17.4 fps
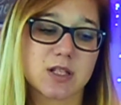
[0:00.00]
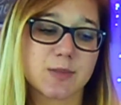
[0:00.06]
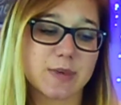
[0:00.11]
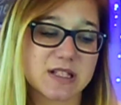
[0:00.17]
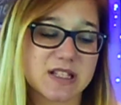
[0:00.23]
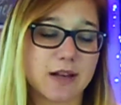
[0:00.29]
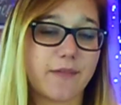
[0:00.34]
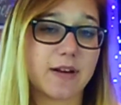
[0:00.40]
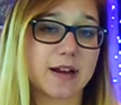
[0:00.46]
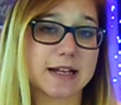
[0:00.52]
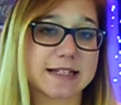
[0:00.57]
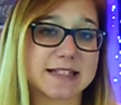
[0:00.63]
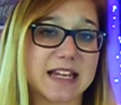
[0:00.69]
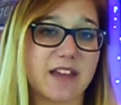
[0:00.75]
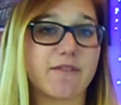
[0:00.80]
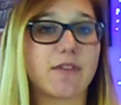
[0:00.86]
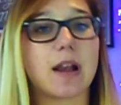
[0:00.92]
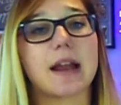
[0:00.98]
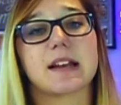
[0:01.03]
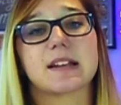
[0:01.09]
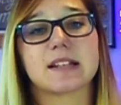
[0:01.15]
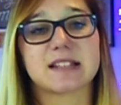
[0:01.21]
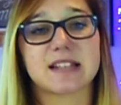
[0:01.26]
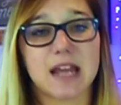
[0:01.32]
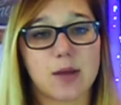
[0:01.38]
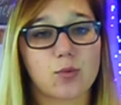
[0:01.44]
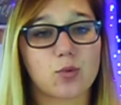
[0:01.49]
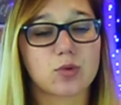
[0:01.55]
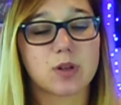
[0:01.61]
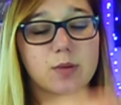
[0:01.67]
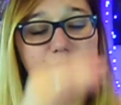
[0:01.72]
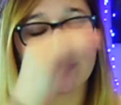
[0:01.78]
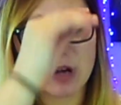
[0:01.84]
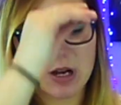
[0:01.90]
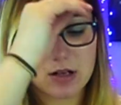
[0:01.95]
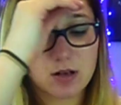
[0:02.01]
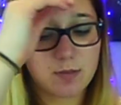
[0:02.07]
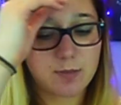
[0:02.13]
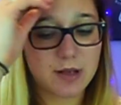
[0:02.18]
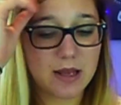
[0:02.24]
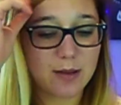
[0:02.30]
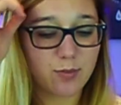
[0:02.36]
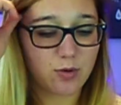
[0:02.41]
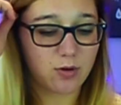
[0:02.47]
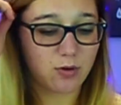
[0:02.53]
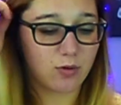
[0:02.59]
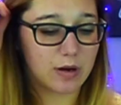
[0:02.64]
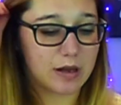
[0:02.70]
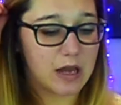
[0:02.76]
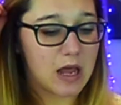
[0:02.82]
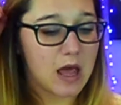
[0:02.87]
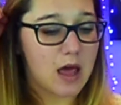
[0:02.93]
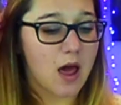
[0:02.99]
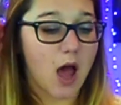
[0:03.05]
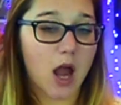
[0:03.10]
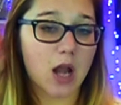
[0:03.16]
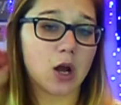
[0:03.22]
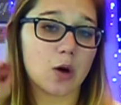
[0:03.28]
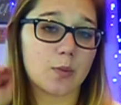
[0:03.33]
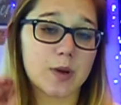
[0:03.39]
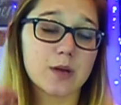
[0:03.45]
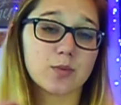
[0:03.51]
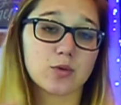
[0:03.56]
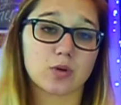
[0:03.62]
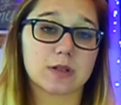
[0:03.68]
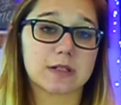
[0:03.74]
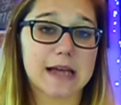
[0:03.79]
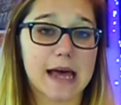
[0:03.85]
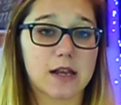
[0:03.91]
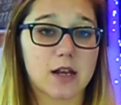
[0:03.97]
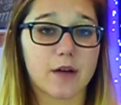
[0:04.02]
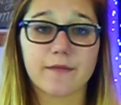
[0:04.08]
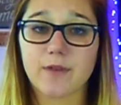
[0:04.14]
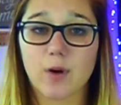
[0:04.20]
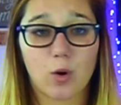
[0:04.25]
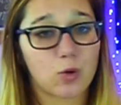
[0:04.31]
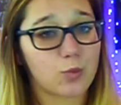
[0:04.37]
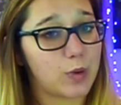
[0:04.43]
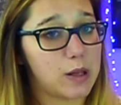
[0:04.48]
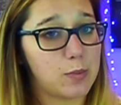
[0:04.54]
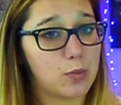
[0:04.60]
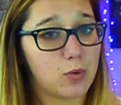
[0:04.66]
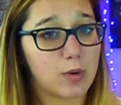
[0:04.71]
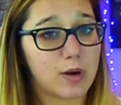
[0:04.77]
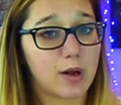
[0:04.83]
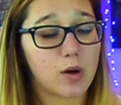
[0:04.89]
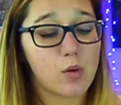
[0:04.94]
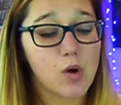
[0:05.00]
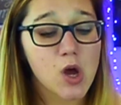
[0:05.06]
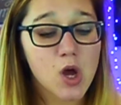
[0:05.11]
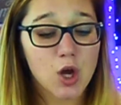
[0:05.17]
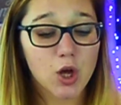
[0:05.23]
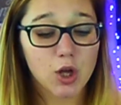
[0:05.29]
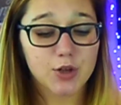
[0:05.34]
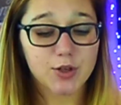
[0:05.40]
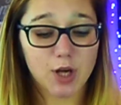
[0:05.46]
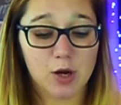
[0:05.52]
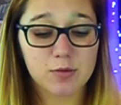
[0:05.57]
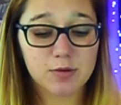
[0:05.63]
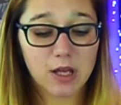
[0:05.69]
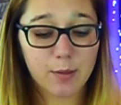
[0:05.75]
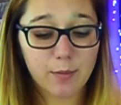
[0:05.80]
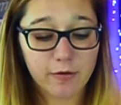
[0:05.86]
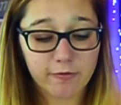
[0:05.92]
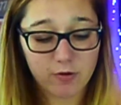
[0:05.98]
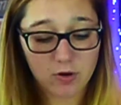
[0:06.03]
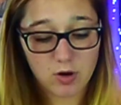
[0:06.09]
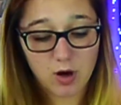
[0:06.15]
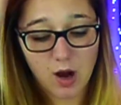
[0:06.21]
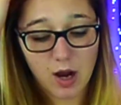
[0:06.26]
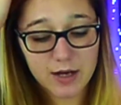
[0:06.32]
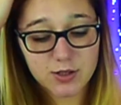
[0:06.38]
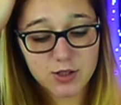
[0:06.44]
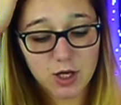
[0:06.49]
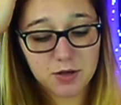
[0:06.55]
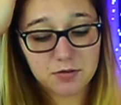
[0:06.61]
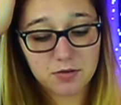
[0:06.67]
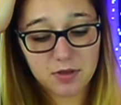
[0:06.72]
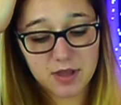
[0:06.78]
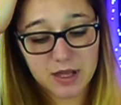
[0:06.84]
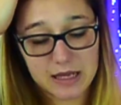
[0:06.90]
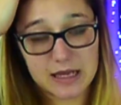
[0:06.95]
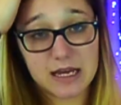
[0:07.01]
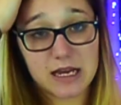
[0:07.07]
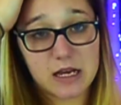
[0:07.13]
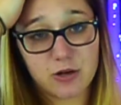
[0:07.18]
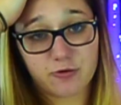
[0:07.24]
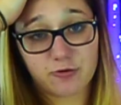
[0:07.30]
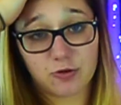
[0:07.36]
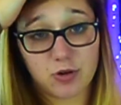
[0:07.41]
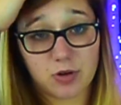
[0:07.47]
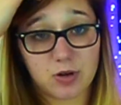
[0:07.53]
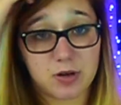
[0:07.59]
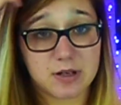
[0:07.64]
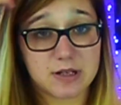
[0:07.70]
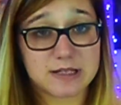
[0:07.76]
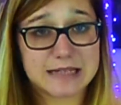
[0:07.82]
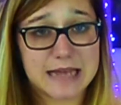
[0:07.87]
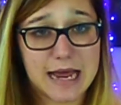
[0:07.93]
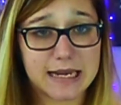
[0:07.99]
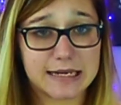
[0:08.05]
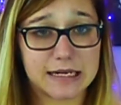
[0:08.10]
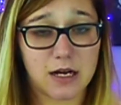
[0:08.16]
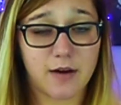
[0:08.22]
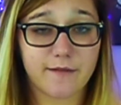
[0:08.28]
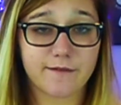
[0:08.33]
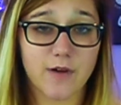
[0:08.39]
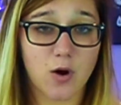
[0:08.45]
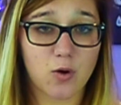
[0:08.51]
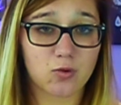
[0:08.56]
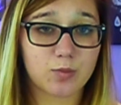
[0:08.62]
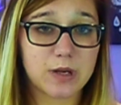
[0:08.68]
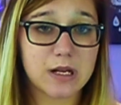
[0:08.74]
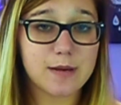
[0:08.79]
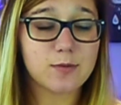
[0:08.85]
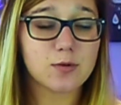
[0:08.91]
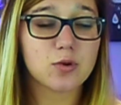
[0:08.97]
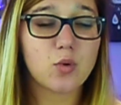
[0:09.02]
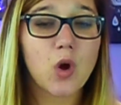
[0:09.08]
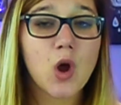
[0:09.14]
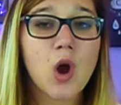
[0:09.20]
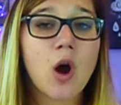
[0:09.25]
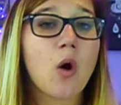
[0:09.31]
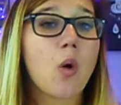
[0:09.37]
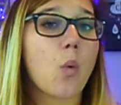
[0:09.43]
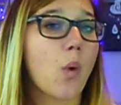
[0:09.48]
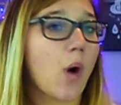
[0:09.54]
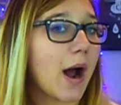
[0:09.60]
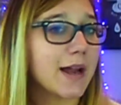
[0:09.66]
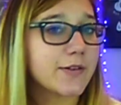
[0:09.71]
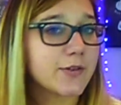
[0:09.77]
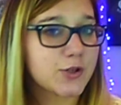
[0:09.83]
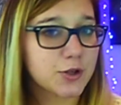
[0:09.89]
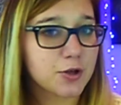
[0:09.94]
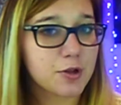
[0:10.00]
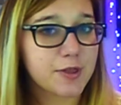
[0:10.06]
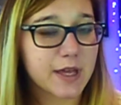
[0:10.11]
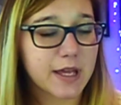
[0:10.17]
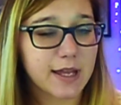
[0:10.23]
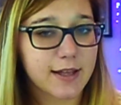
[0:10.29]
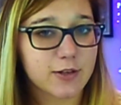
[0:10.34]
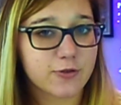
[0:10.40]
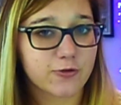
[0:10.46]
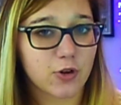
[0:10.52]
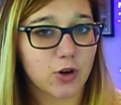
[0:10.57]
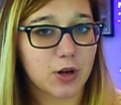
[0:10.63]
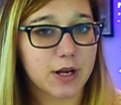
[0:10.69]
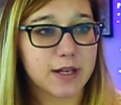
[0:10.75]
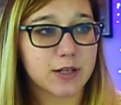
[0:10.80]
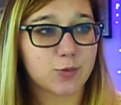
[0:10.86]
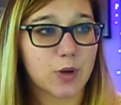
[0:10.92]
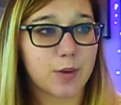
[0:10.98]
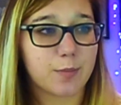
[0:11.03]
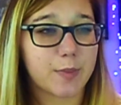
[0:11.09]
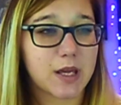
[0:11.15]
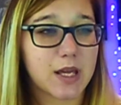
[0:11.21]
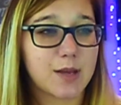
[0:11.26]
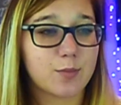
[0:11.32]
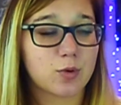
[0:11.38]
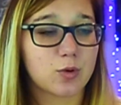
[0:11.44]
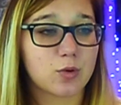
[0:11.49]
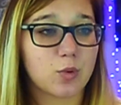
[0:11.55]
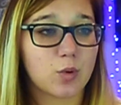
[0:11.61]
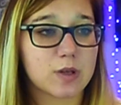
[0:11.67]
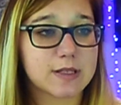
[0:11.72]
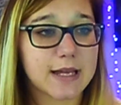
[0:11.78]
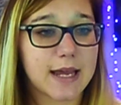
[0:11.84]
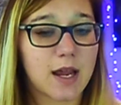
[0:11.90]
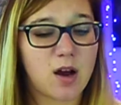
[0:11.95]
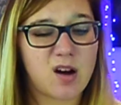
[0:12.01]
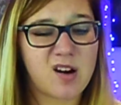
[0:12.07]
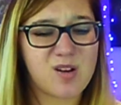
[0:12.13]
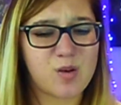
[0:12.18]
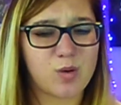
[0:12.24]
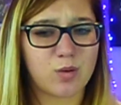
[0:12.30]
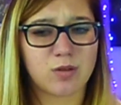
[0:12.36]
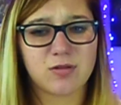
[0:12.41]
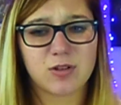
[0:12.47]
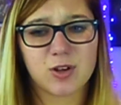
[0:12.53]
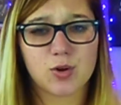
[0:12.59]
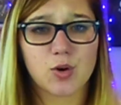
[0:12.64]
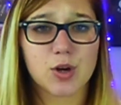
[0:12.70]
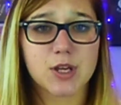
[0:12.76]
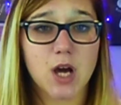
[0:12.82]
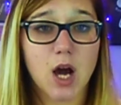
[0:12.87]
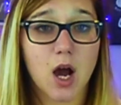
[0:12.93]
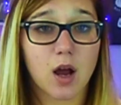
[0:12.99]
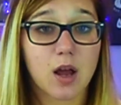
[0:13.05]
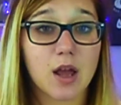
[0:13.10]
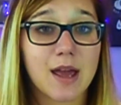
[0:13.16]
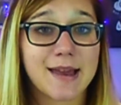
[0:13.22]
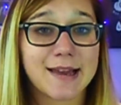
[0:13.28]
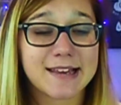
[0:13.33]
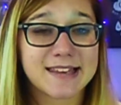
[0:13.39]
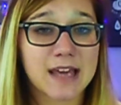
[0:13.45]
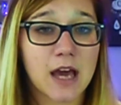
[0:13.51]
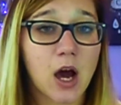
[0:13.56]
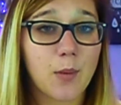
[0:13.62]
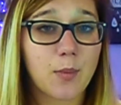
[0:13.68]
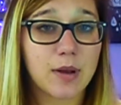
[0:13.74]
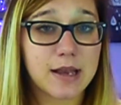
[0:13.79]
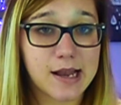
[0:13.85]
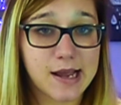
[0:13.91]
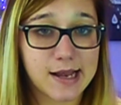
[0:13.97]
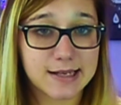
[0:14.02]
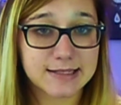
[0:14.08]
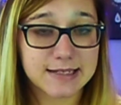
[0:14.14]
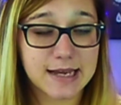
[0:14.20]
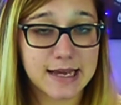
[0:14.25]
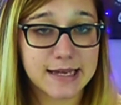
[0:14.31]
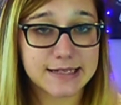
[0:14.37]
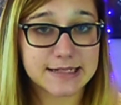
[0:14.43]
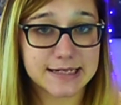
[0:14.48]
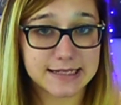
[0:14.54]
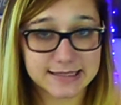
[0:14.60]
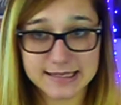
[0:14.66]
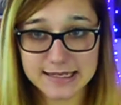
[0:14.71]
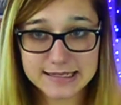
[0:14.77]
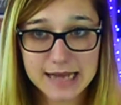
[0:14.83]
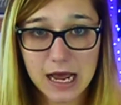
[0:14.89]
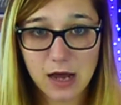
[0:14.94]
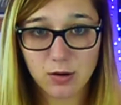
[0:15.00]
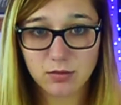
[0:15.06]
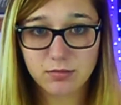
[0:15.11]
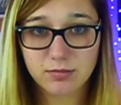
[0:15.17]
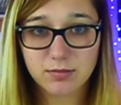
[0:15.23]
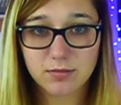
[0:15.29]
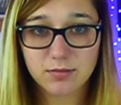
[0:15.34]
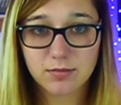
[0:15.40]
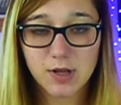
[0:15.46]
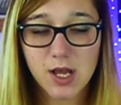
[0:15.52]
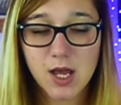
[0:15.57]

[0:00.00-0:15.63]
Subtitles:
specific seat for like disabled and pregnant people, and a lot of people stand up for old people. No, don't get me wrong, I don't think it is wrong standing up for old people. What I do think is wrong is when people say, oh, you're young, get up and let her sit down.